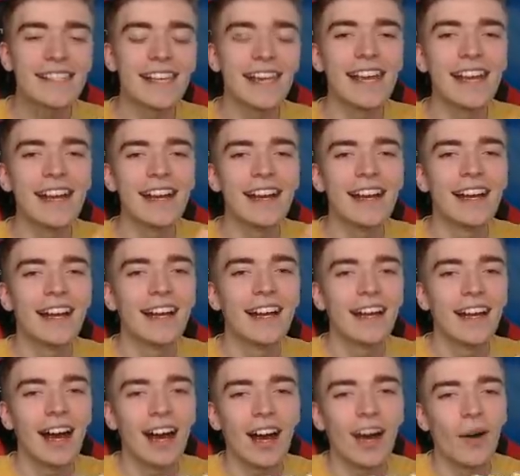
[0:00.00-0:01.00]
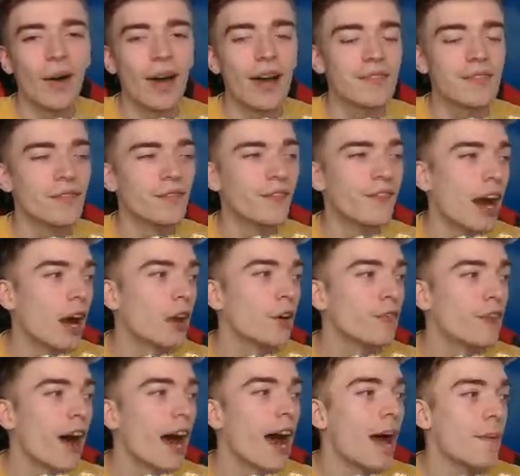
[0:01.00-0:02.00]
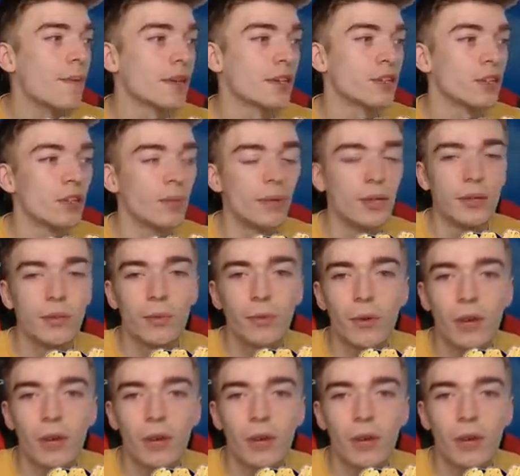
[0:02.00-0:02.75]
see! Oh, I have to verify I'm a human.